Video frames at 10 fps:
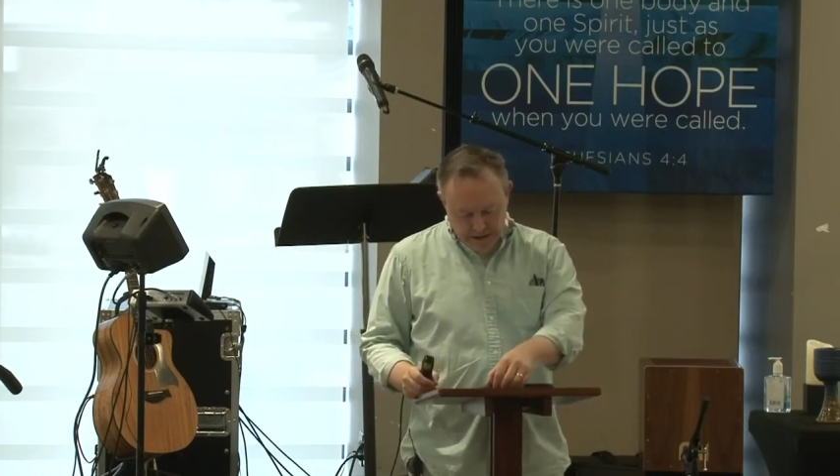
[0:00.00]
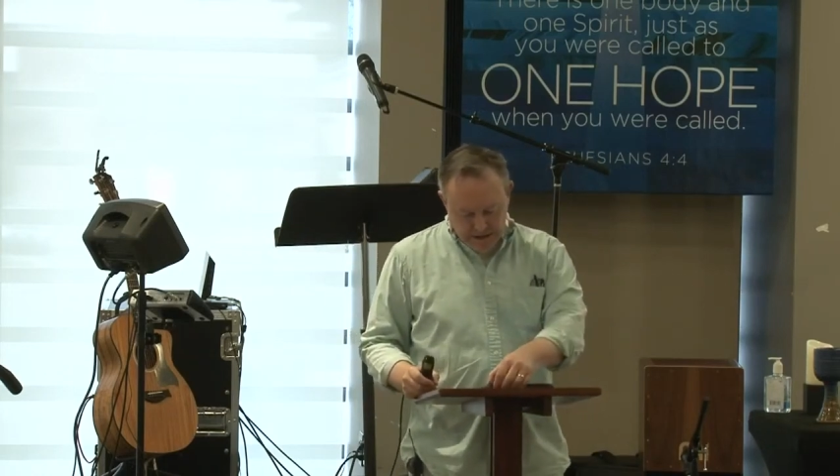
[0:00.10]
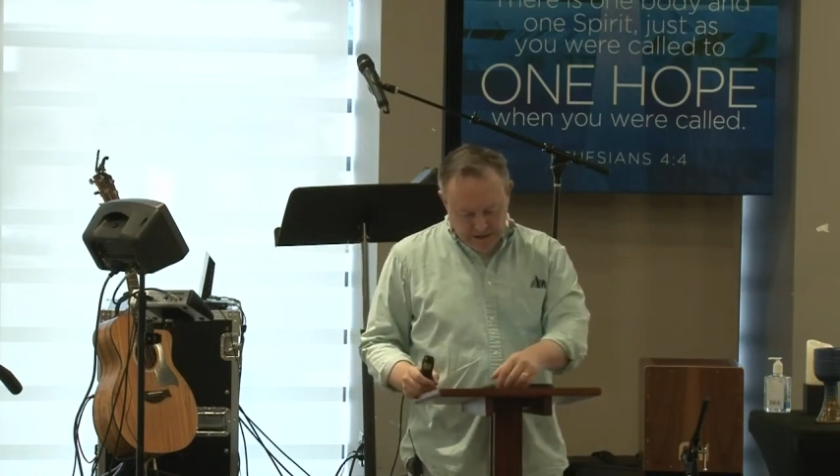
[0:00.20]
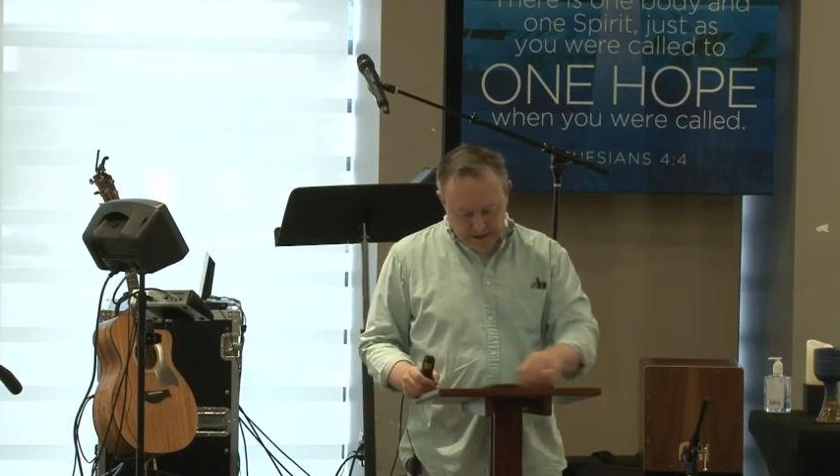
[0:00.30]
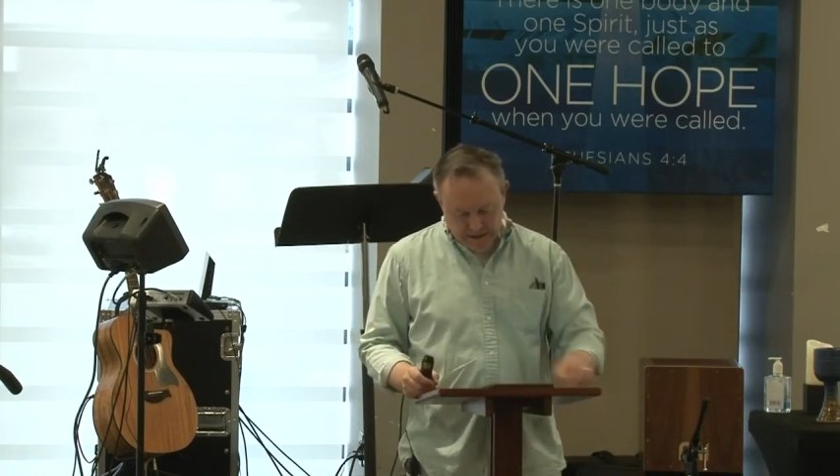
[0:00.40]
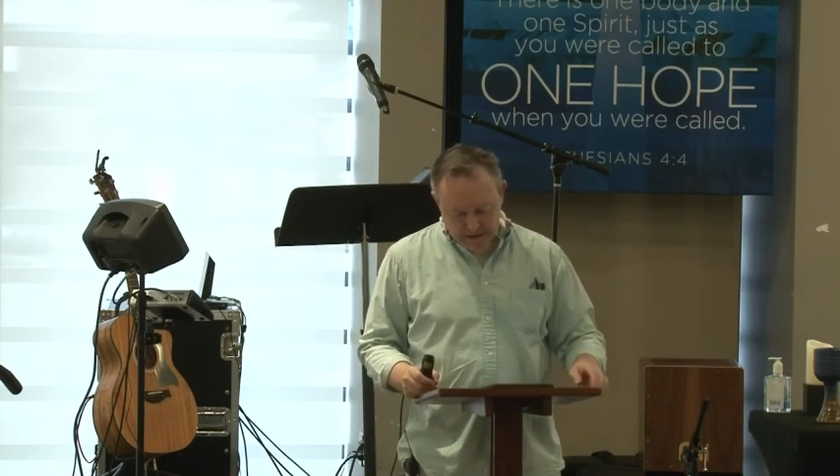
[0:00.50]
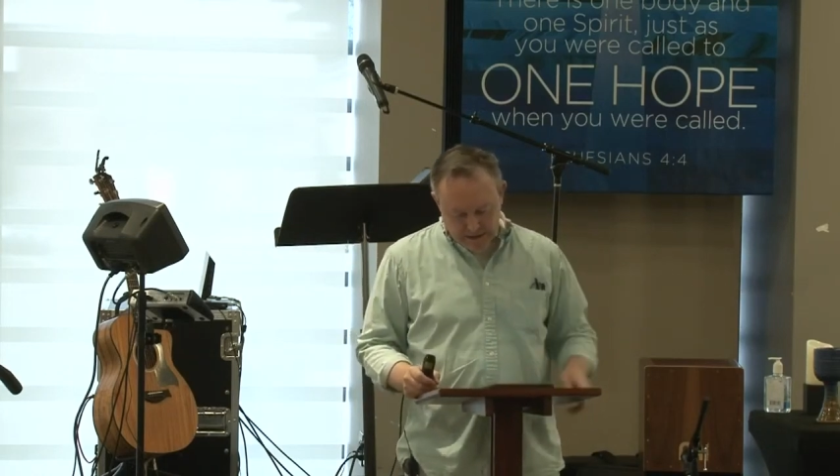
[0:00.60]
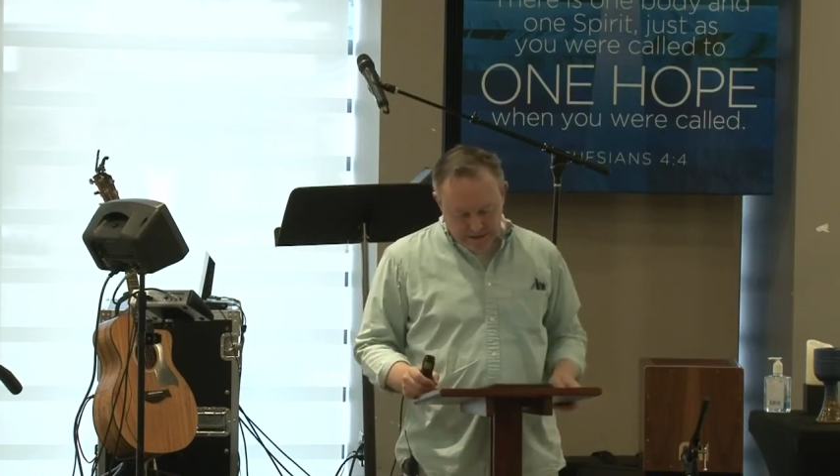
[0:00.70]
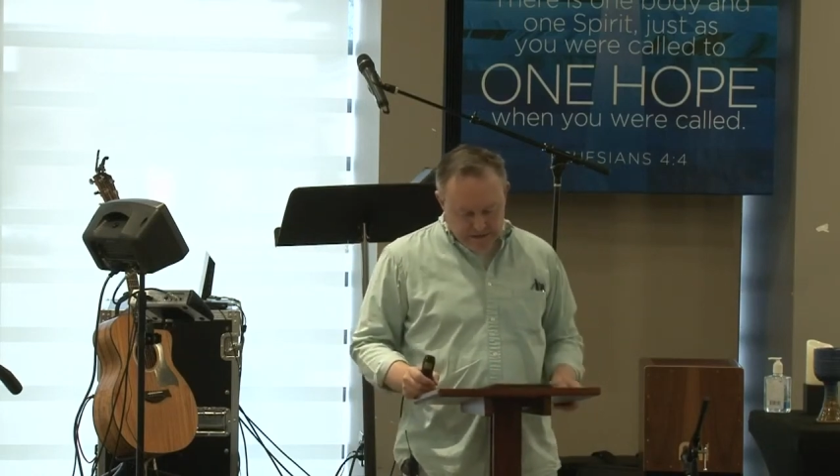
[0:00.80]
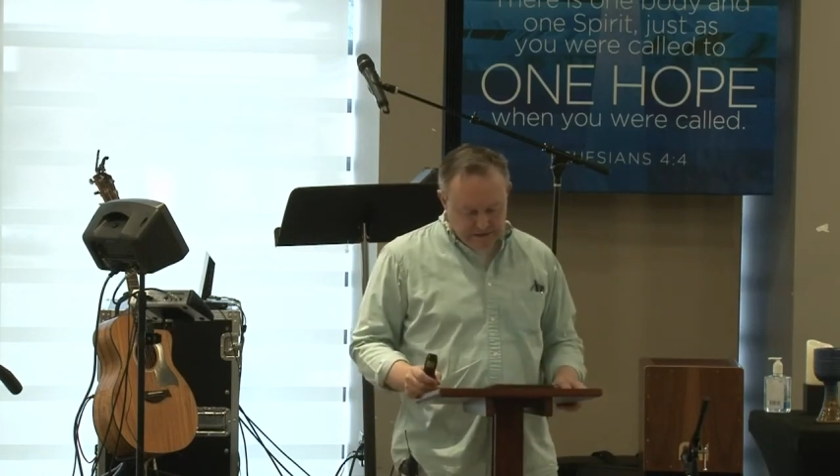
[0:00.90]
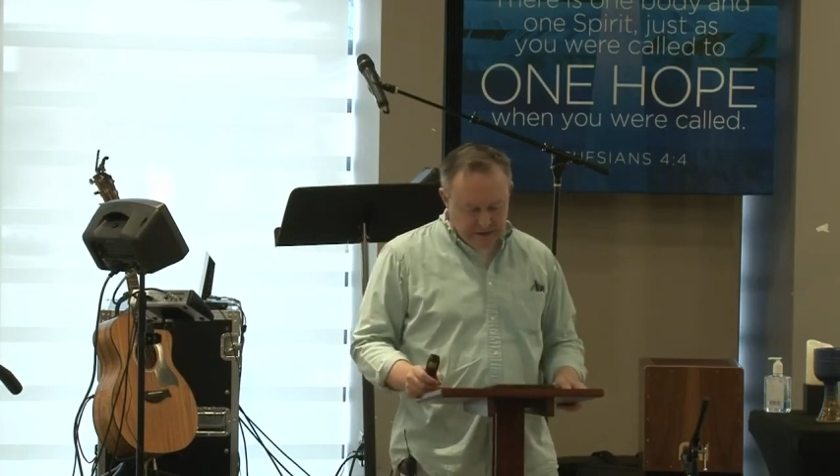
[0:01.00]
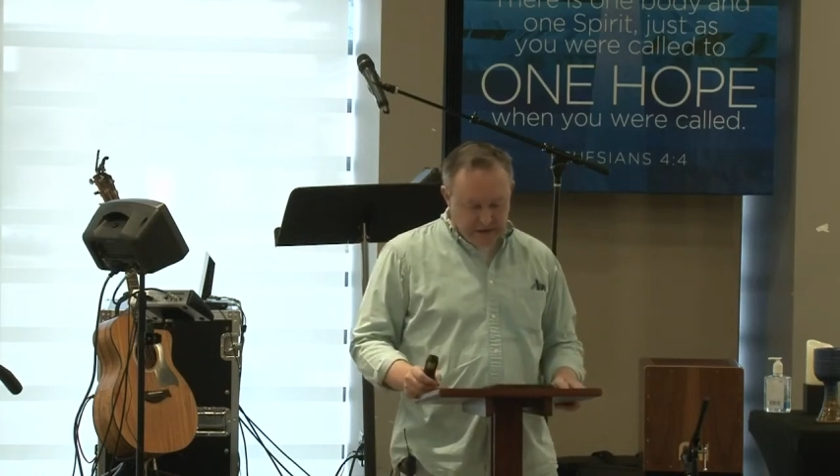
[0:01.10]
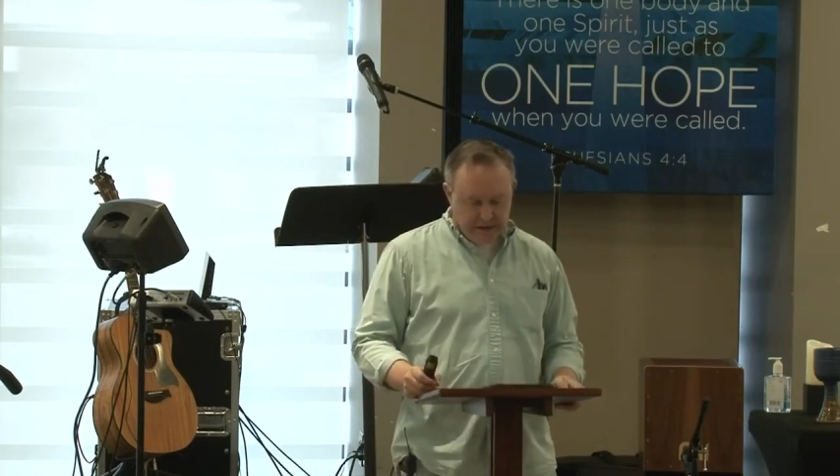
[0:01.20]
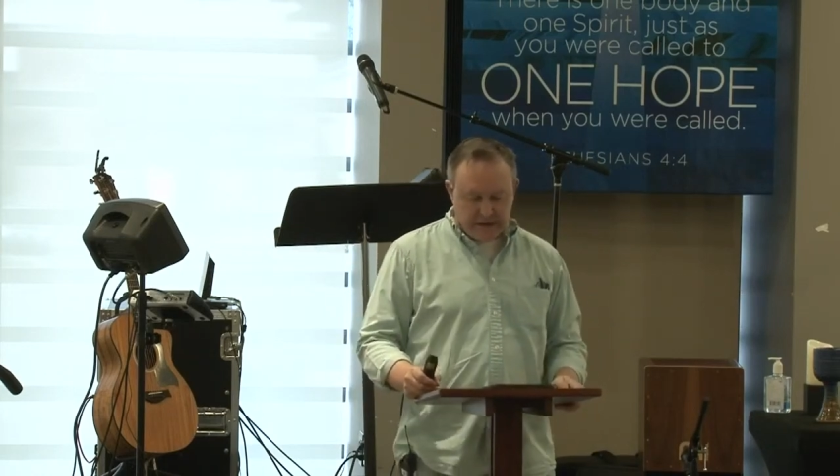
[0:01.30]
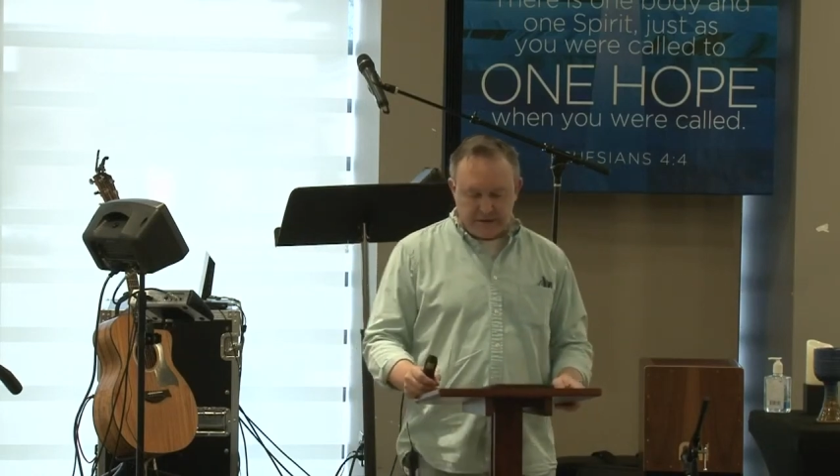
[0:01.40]
and it is
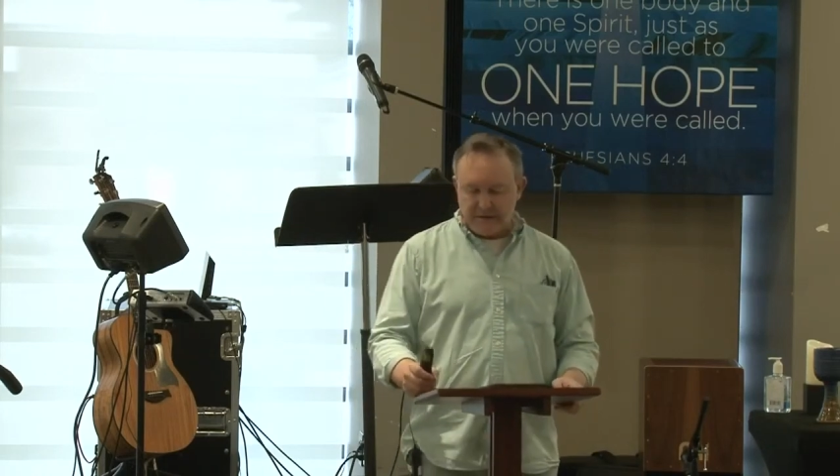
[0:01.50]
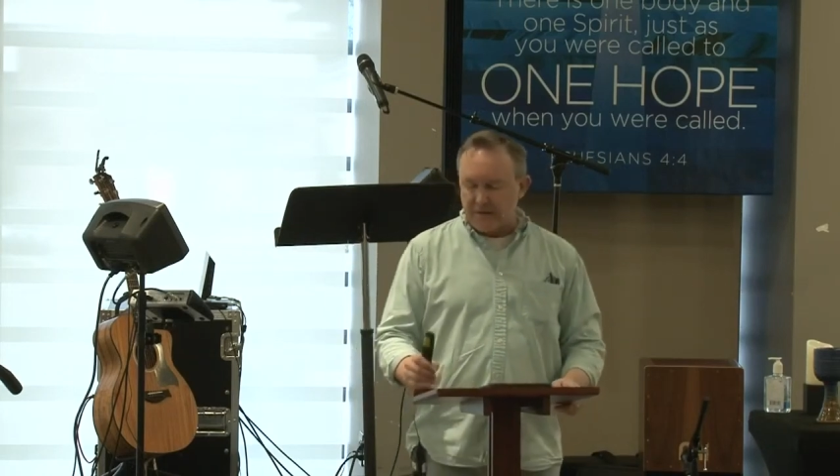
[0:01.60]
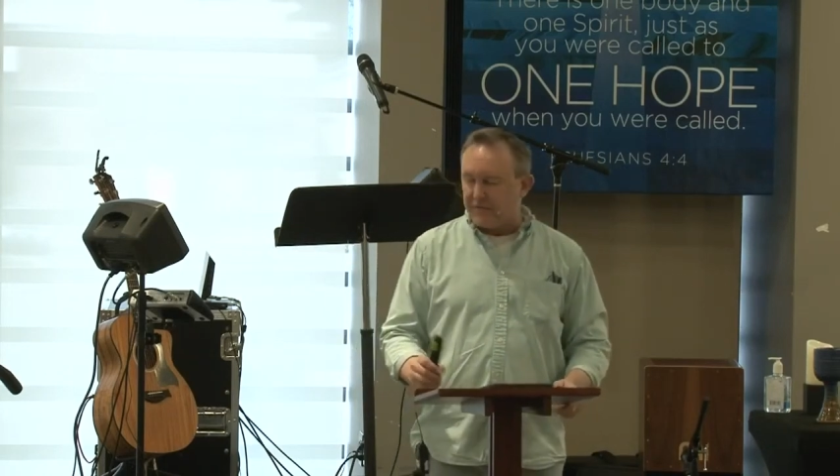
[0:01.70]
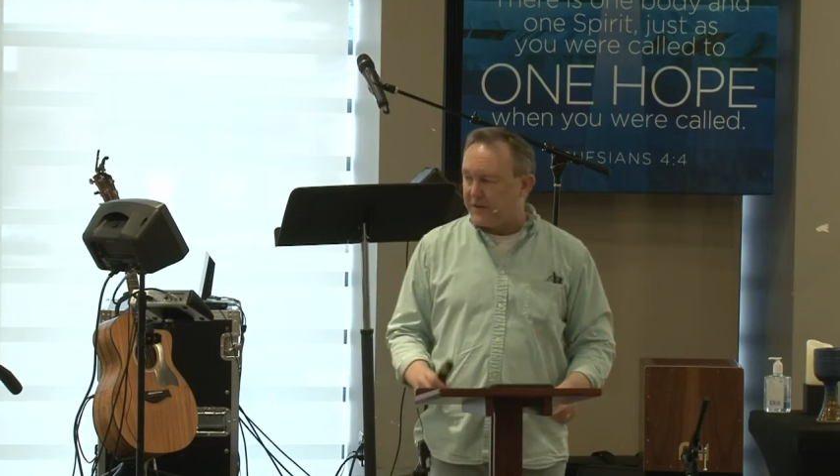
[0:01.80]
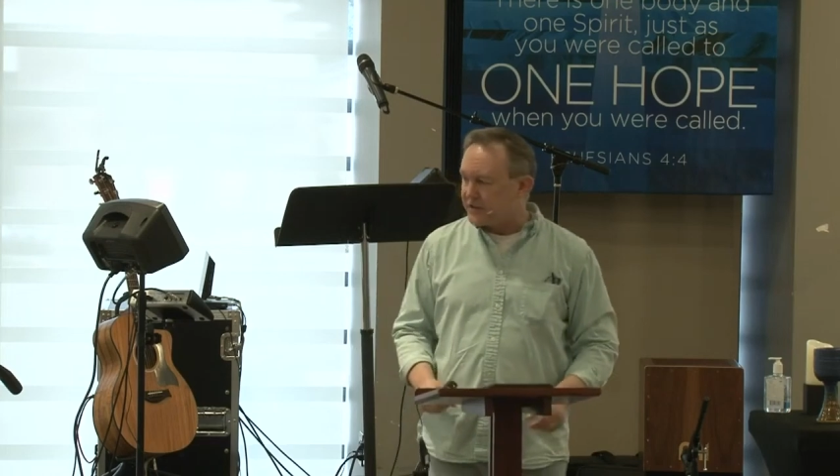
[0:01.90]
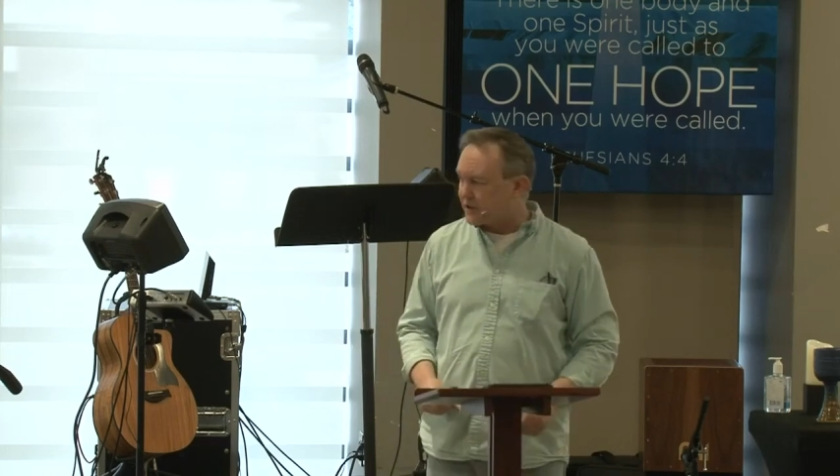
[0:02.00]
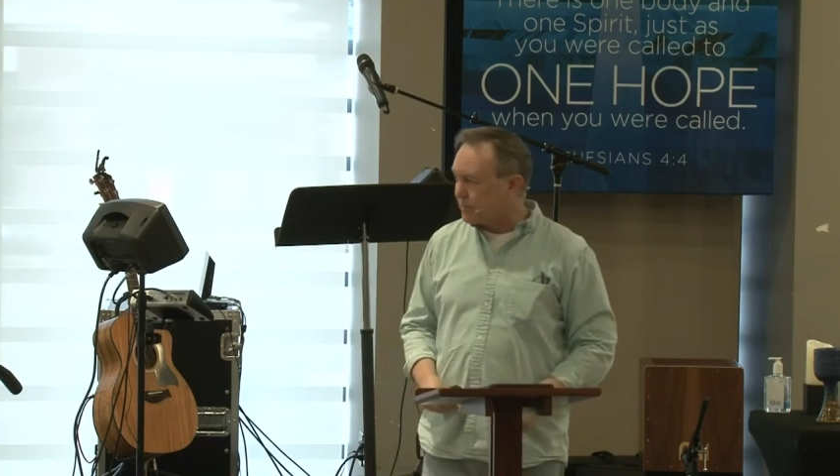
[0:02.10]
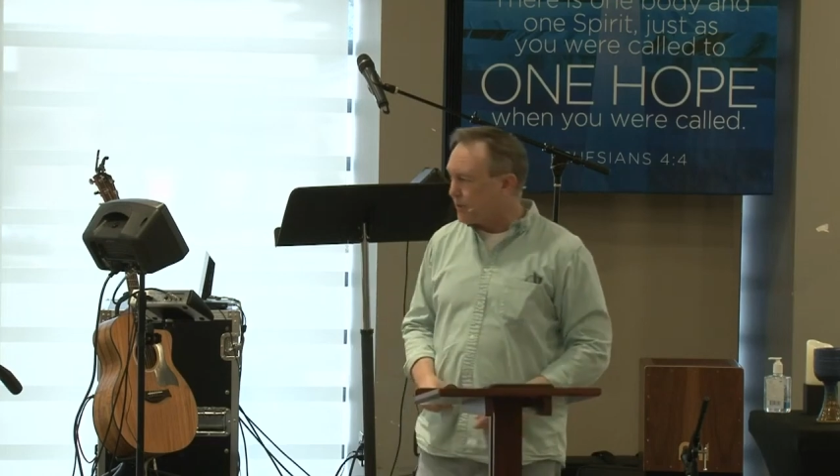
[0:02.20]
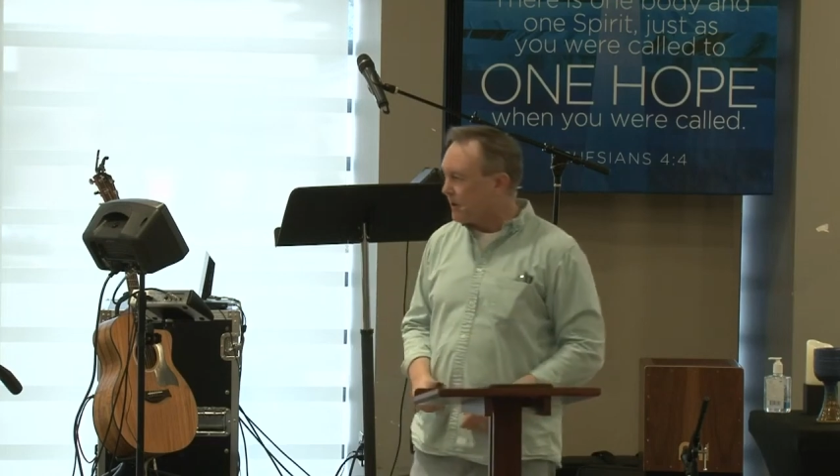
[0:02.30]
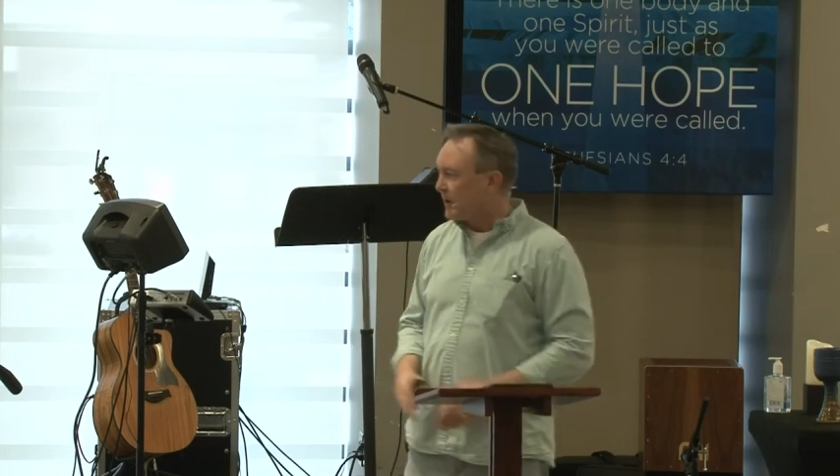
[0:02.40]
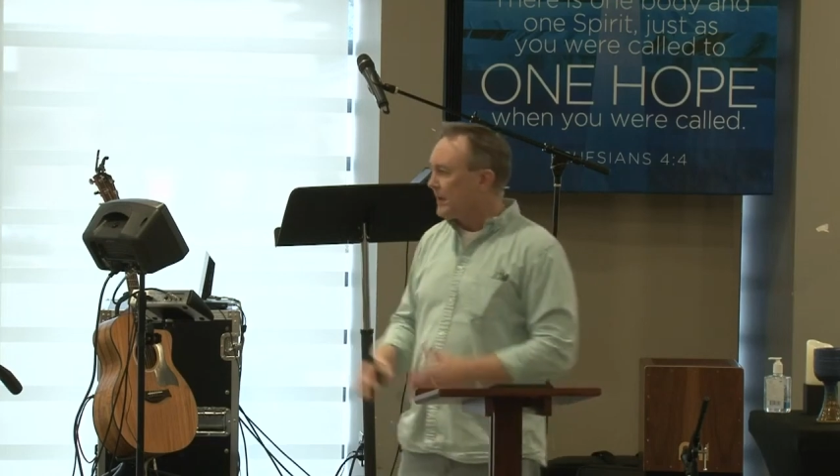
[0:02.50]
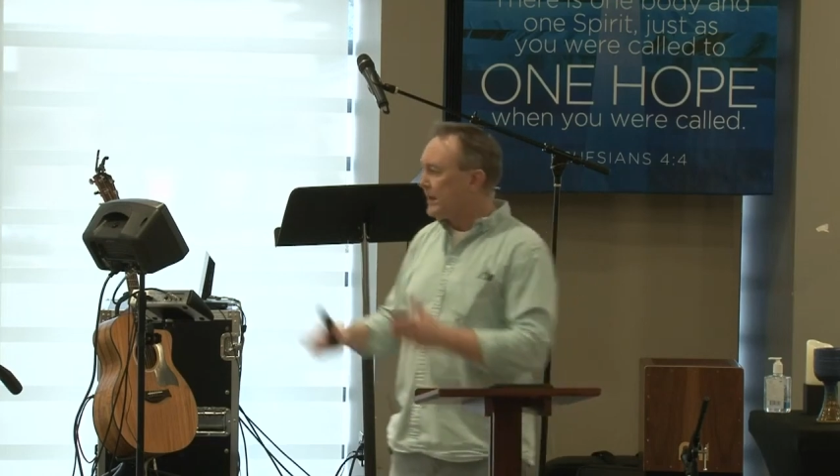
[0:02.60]
invincible.